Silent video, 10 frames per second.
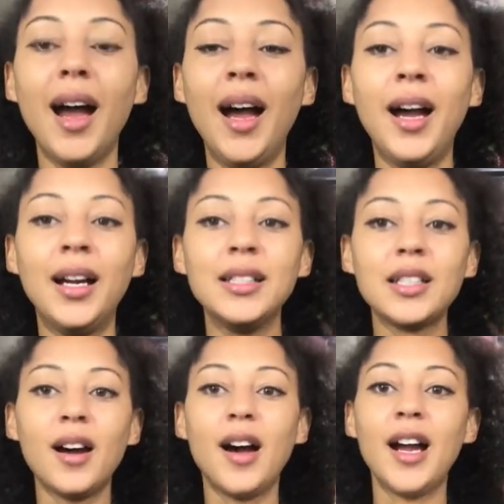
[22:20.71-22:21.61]
and
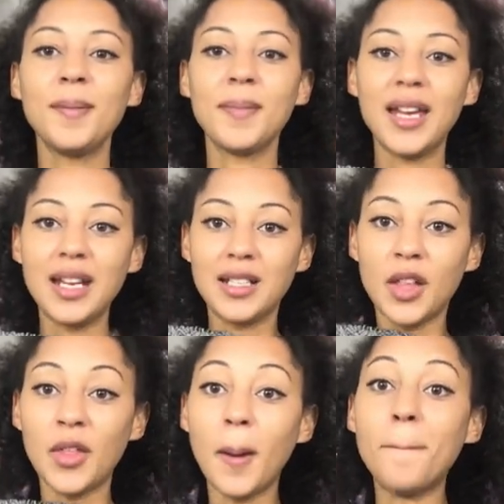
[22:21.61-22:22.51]
I made
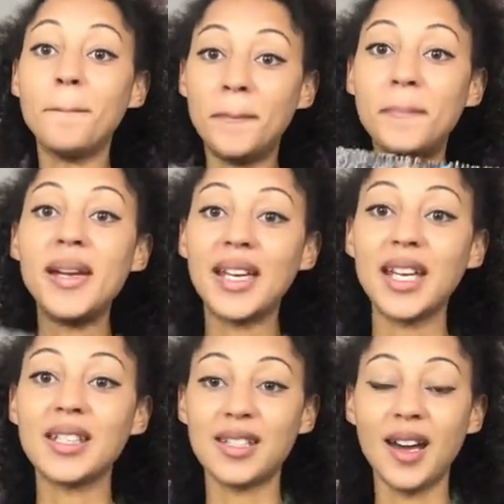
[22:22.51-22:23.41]
the
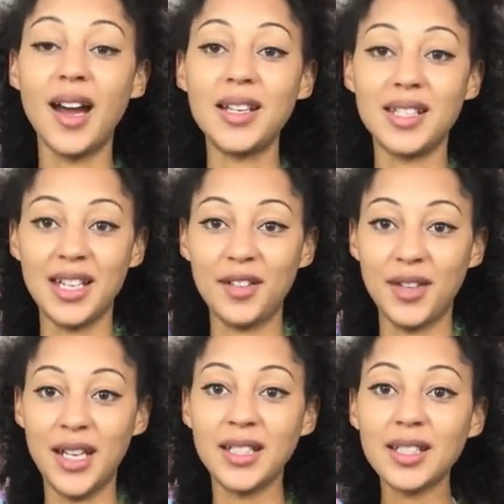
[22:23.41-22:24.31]
biggest size there
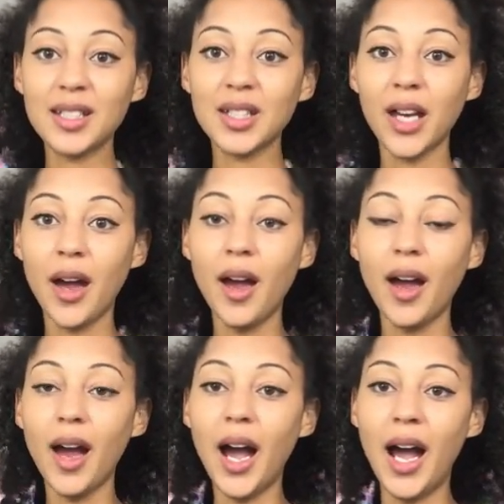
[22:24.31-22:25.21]
is.
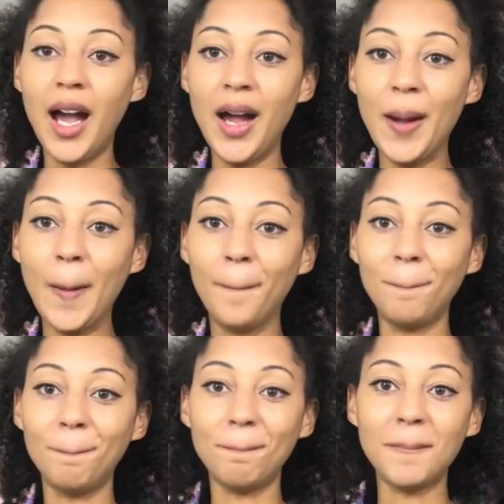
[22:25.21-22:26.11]

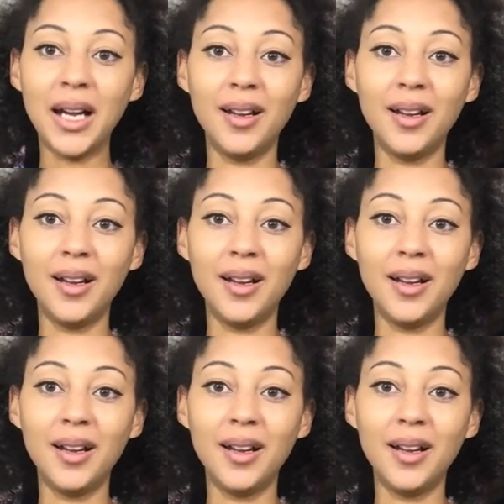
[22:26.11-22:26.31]
So